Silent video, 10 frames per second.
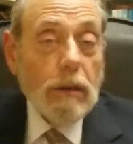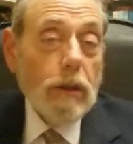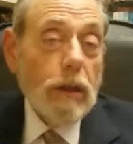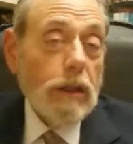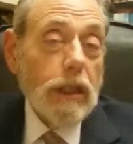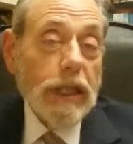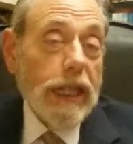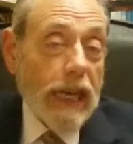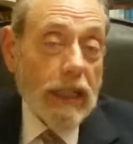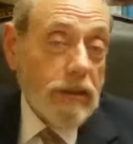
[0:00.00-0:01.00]
we'll
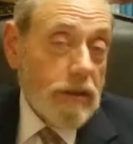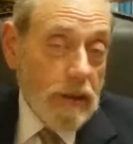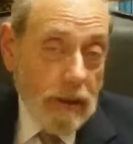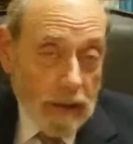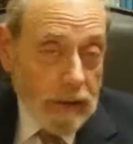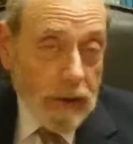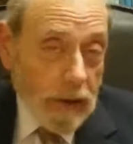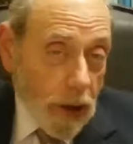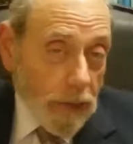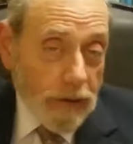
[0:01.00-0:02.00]
enhance
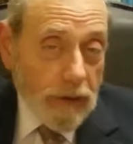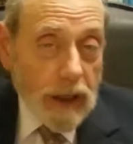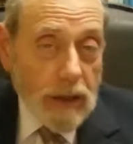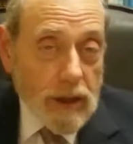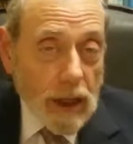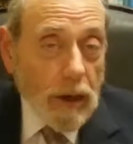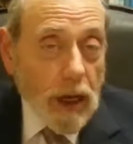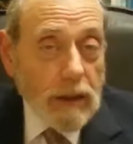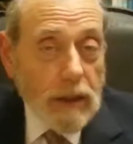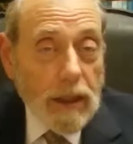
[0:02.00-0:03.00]
the offering and so
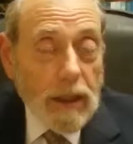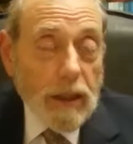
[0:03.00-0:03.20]
on.